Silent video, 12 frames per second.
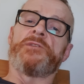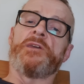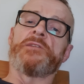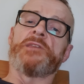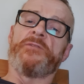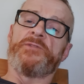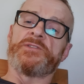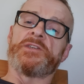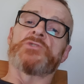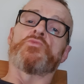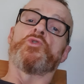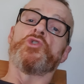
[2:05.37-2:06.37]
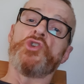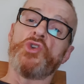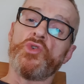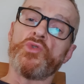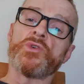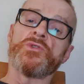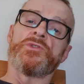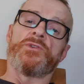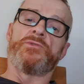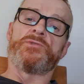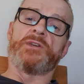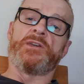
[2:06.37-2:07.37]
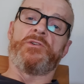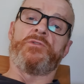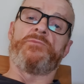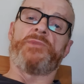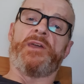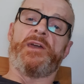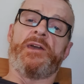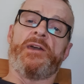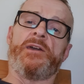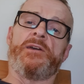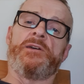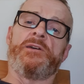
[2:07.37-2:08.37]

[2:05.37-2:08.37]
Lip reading: deficits, what you can do to help that